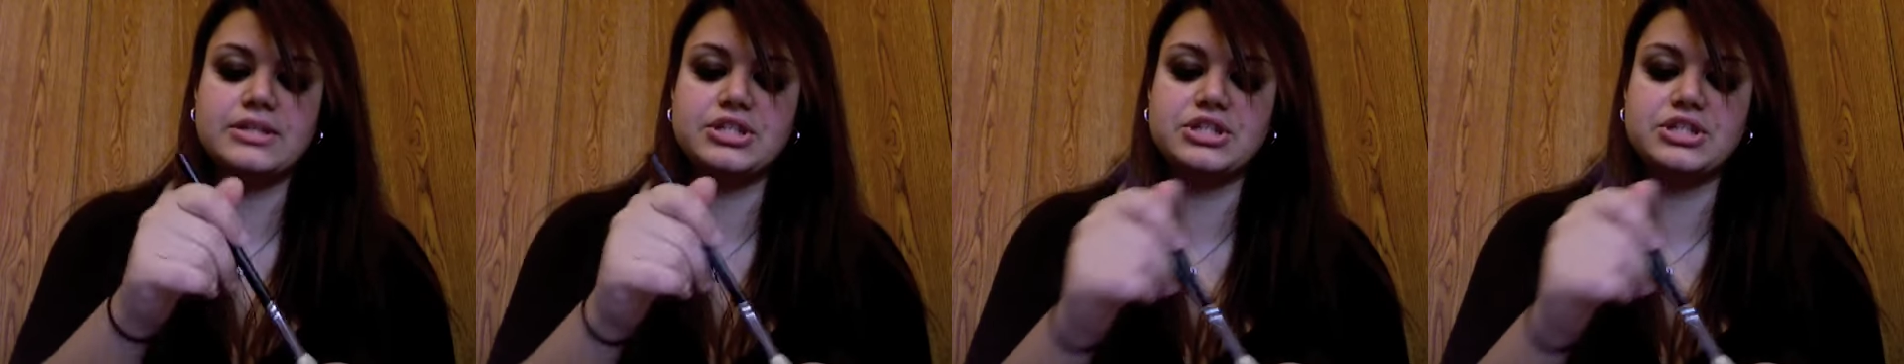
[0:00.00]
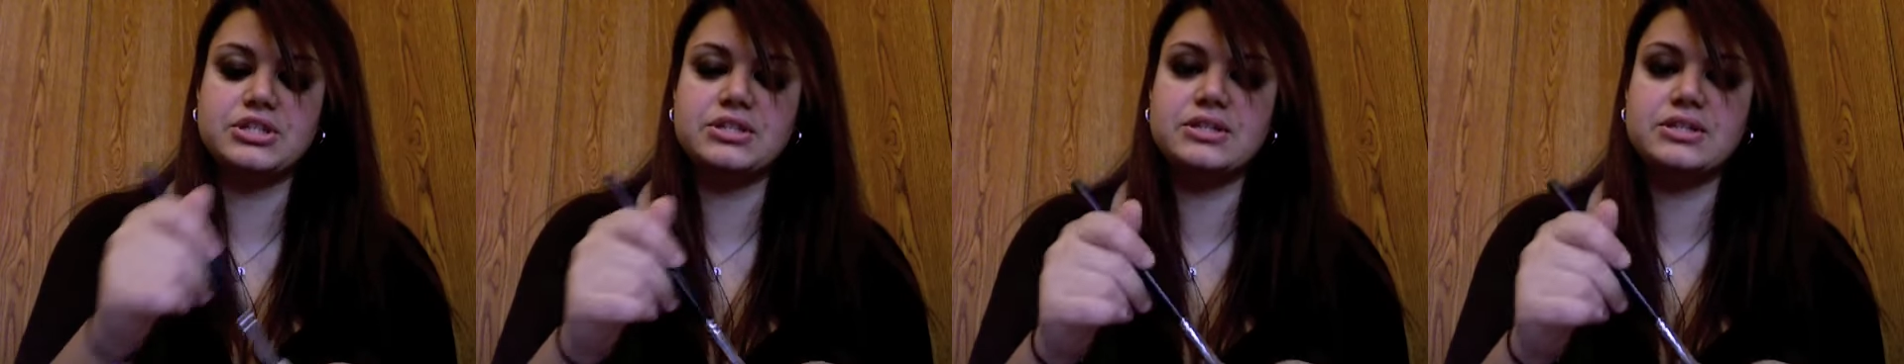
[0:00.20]

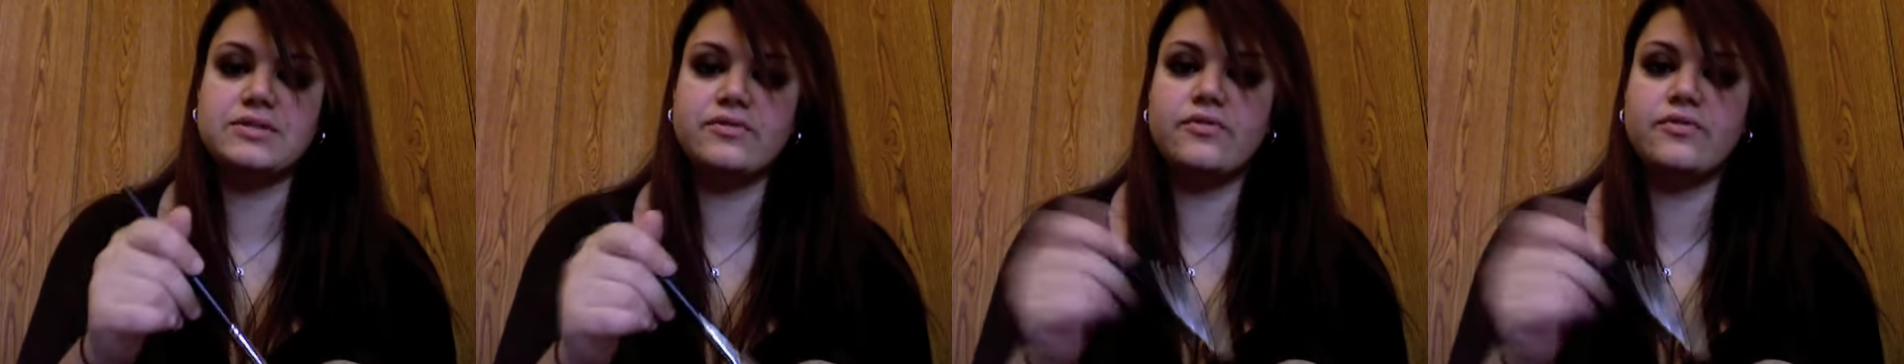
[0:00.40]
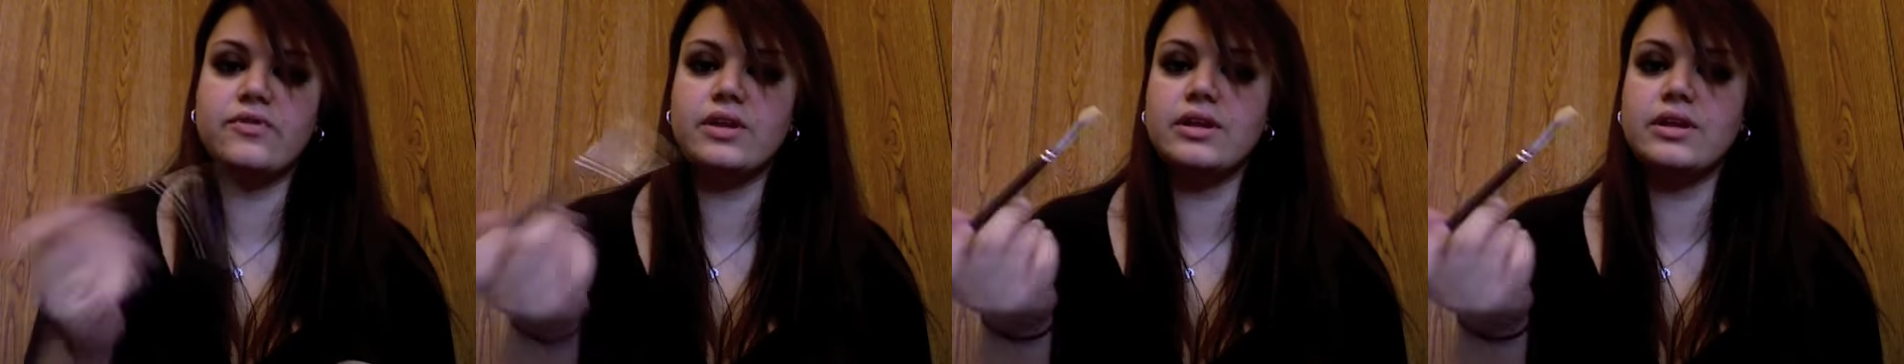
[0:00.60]
just
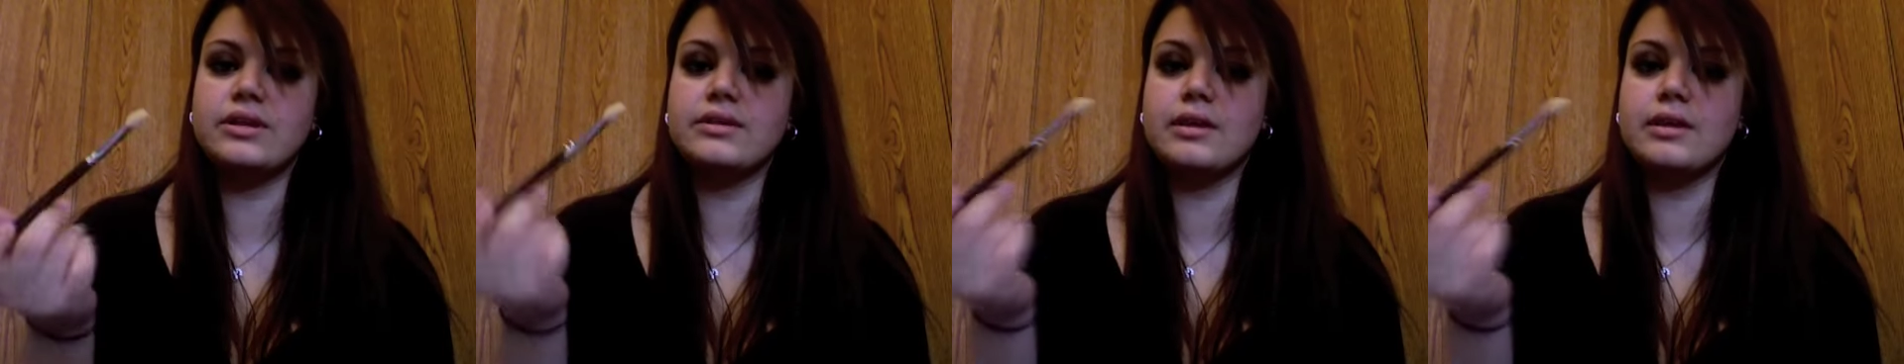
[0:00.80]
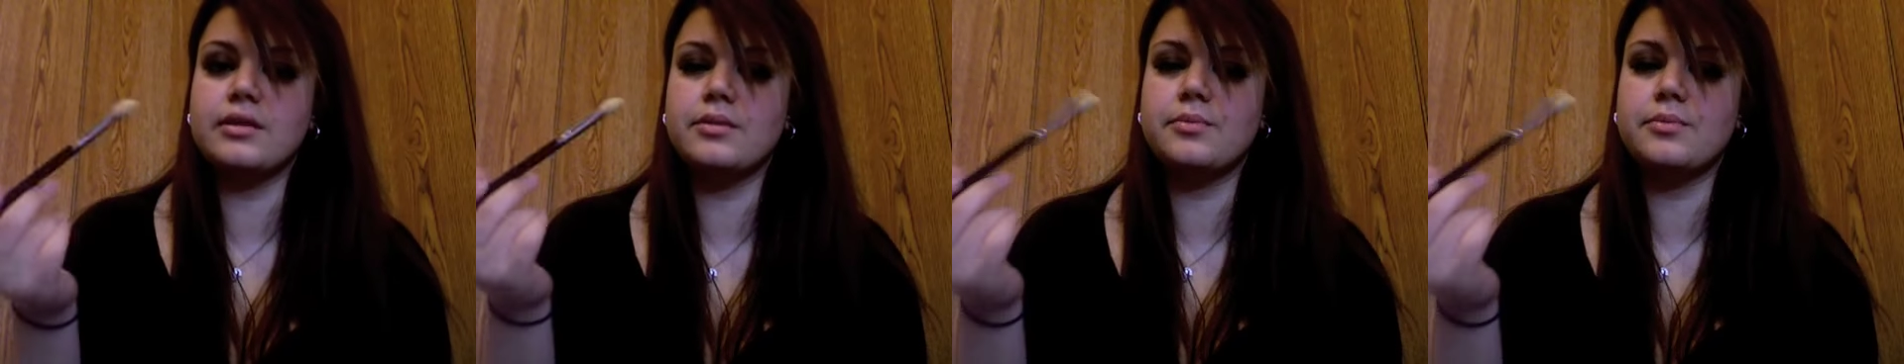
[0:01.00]
feeling
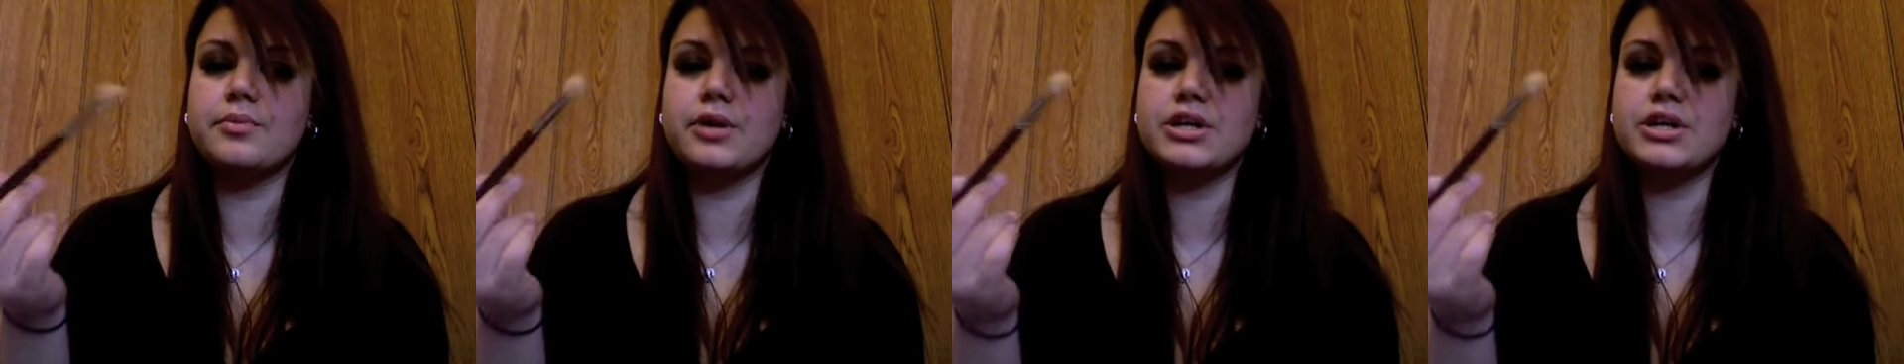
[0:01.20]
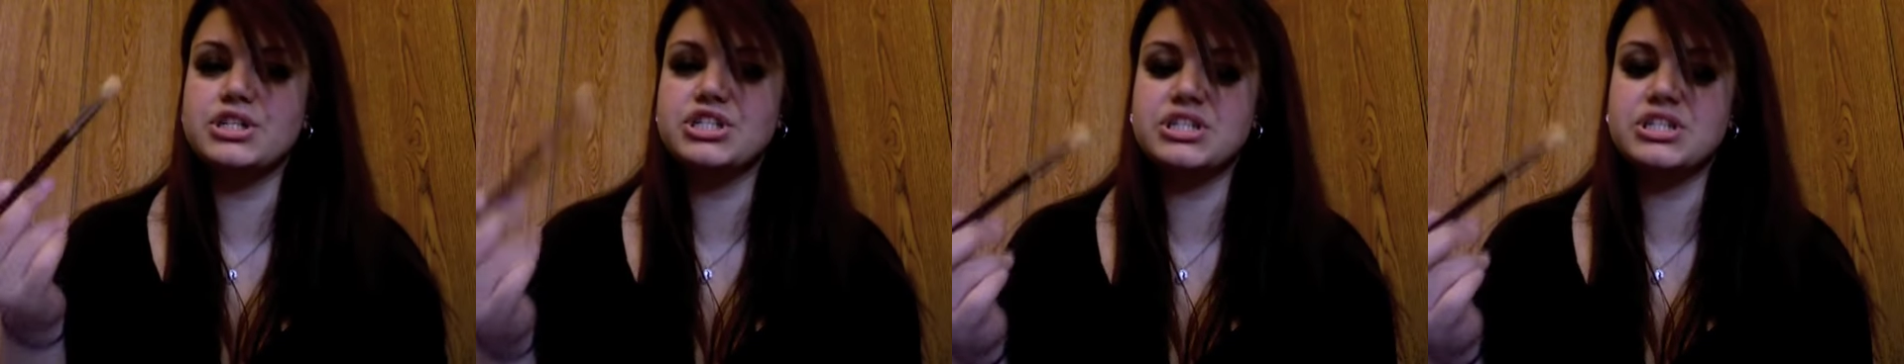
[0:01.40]
that the
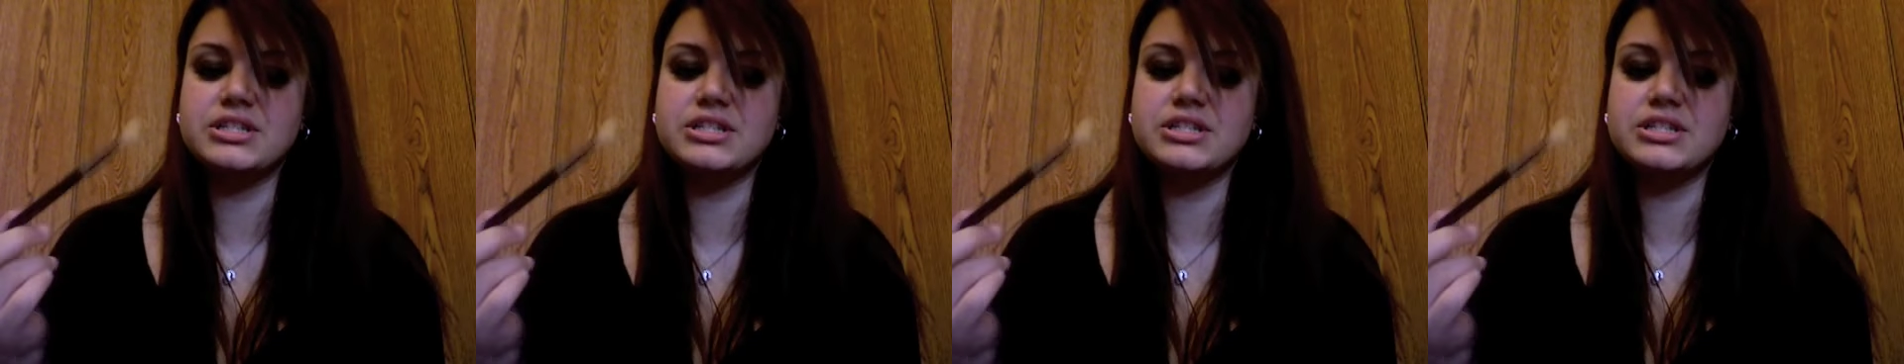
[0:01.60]
brush